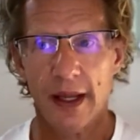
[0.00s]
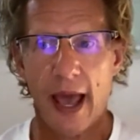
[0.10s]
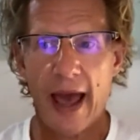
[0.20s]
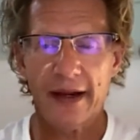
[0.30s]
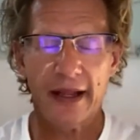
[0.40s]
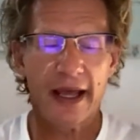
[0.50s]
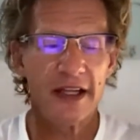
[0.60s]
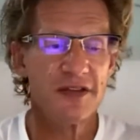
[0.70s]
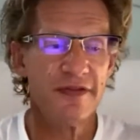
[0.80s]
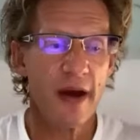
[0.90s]
And
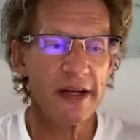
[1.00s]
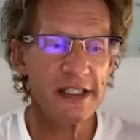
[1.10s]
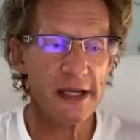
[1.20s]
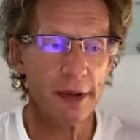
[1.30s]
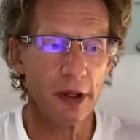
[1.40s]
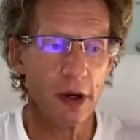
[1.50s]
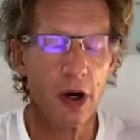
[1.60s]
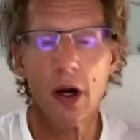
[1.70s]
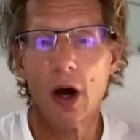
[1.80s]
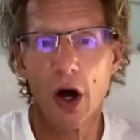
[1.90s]
it's very
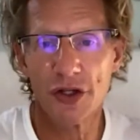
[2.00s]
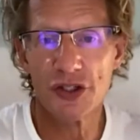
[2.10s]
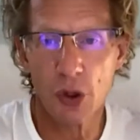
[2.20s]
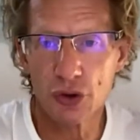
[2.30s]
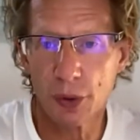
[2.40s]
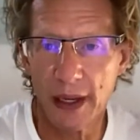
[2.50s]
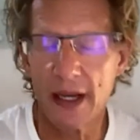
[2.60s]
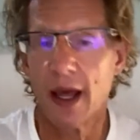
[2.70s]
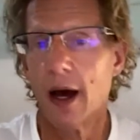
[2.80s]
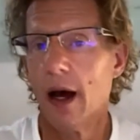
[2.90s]
similar on social
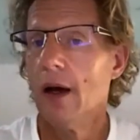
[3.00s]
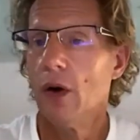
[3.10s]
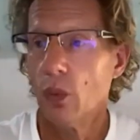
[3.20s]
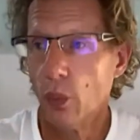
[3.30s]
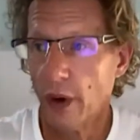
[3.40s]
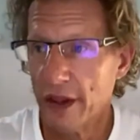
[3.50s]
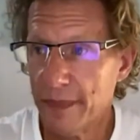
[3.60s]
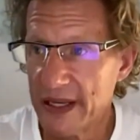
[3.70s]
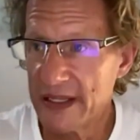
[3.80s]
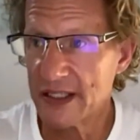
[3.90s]
media with
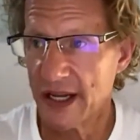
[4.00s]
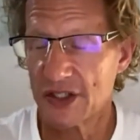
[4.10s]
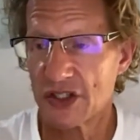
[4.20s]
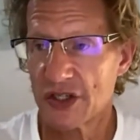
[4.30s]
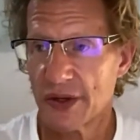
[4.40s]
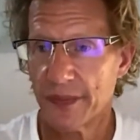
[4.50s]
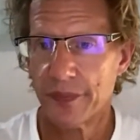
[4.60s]
business.